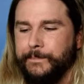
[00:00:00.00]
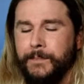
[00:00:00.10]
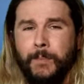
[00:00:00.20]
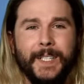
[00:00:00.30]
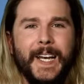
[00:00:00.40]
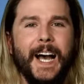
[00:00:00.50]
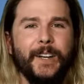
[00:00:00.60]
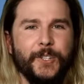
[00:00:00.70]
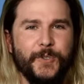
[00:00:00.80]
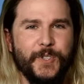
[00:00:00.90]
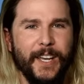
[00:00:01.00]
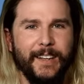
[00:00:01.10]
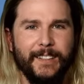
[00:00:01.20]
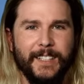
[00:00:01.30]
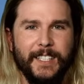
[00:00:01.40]
But Kyle, you say,
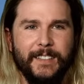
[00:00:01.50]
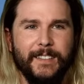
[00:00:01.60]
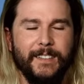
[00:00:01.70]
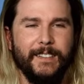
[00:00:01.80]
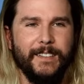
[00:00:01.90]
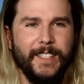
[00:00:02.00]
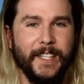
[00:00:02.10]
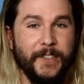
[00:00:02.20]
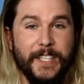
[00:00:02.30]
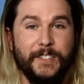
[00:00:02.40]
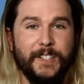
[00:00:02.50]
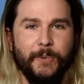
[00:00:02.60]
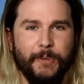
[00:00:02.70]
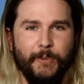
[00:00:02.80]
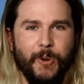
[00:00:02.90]
in this tone
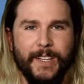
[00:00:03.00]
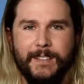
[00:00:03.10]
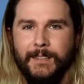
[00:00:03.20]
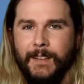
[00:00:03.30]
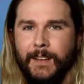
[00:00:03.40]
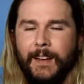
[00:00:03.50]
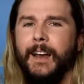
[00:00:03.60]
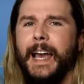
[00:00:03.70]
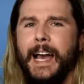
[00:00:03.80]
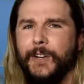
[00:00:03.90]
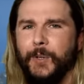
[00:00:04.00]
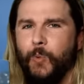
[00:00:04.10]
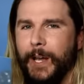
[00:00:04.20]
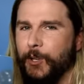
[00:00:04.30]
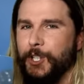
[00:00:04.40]
of voice. How could
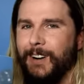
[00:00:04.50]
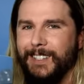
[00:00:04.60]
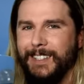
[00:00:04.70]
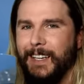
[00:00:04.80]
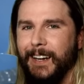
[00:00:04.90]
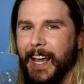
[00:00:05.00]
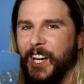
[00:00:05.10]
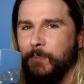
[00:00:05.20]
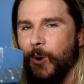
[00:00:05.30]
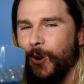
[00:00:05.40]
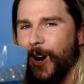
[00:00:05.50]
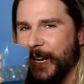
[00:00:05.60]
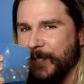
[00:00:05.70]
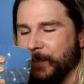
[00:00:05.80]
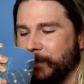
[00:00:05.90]
whale sharks get any more awesome?